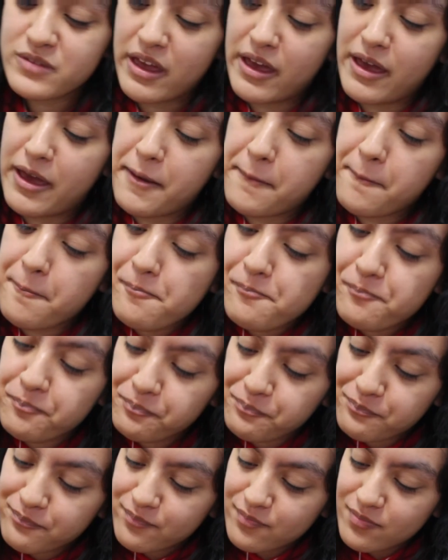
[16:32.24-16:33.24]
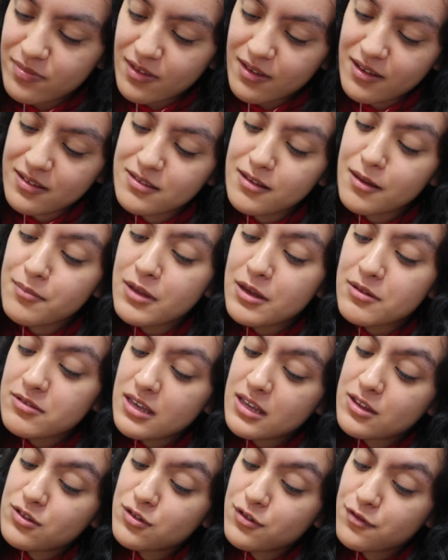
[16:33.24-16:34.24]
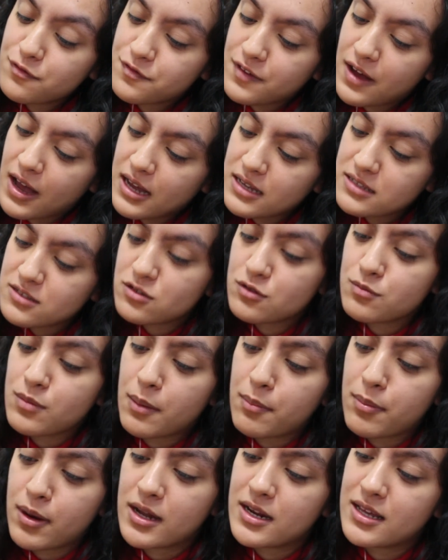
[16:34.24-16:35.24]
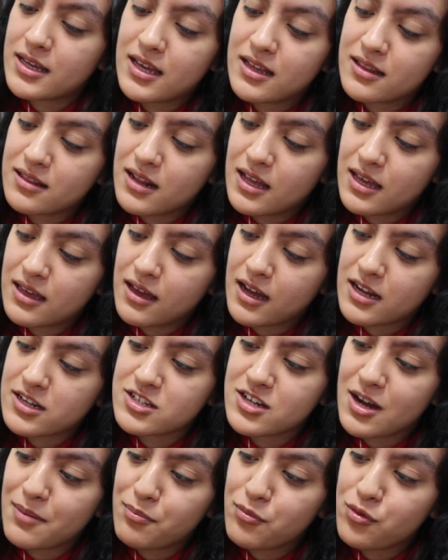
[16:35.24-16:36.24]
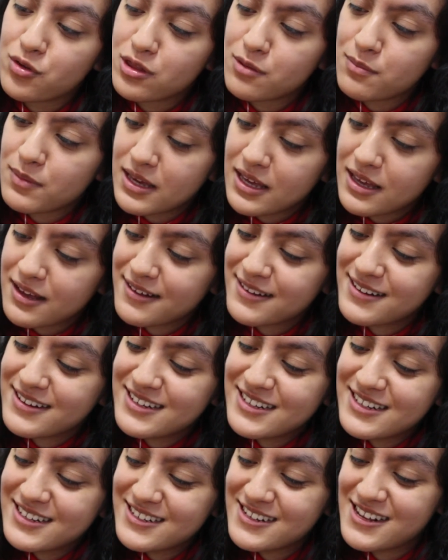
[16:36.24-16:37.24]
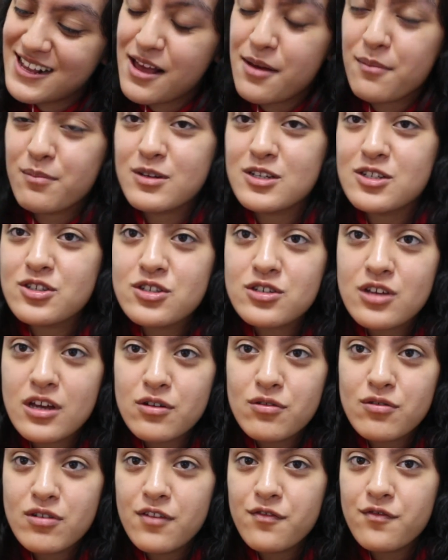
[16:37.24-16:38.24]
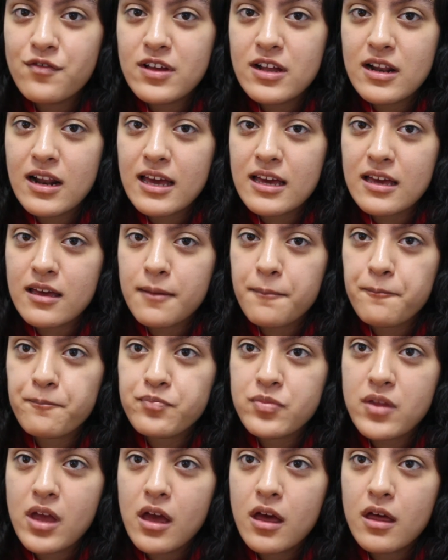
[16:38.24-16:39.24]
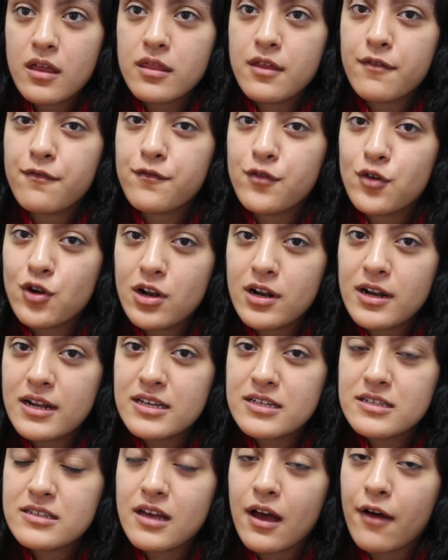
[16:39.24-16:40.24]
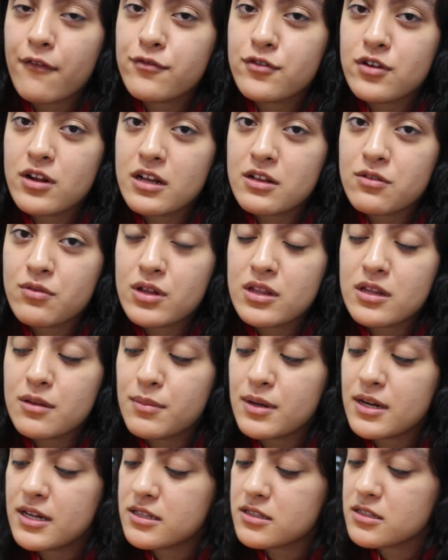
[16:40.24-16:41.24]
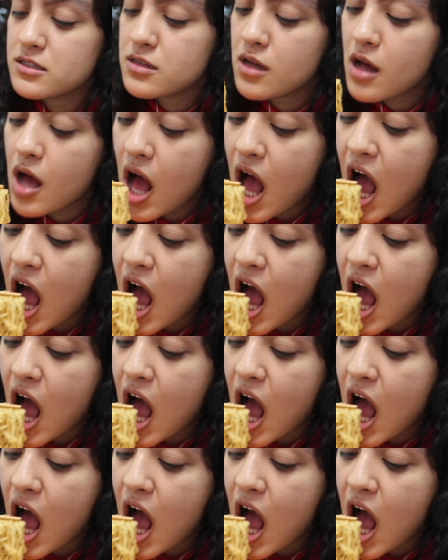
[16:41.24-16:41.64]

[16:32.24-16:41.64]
And sometimes I eat too fast, so my body can't like catch up with me. Because it can only feel like the fullness after like twenty minutes.